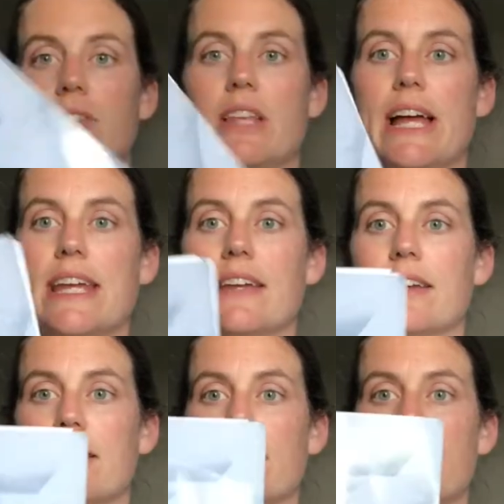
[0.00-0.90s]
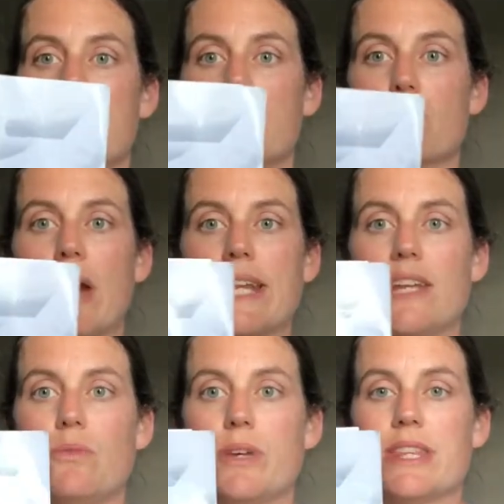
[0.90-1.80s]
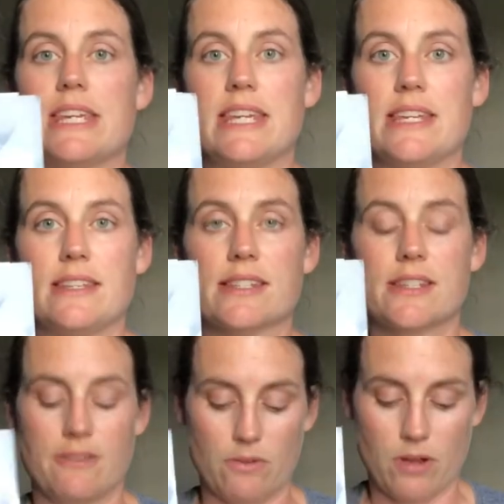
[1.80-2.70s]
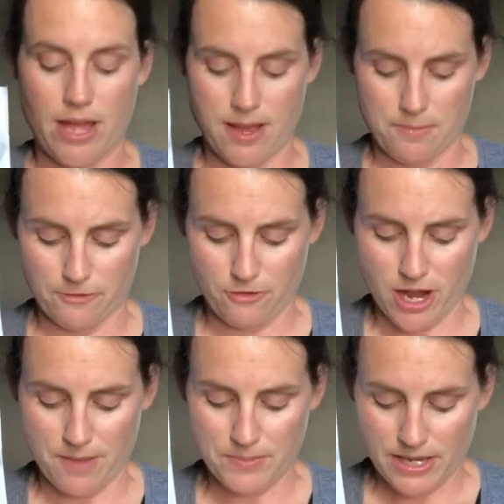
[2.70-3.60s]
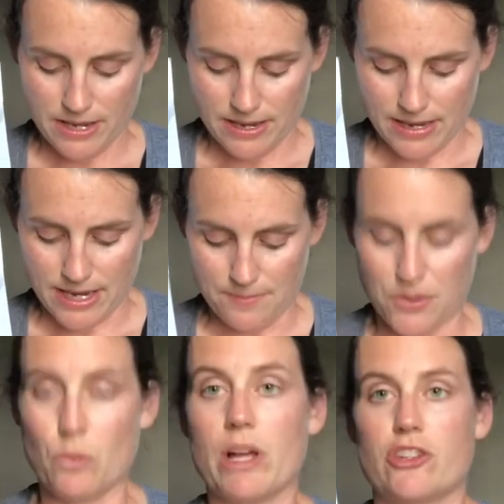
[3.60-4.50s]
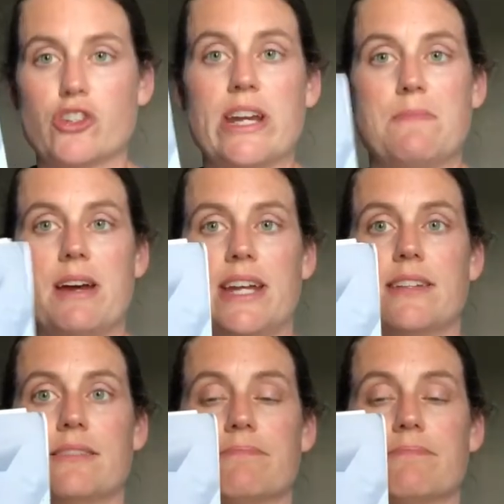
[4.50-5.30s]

like the Writing with Ease from The Well-Trained Mind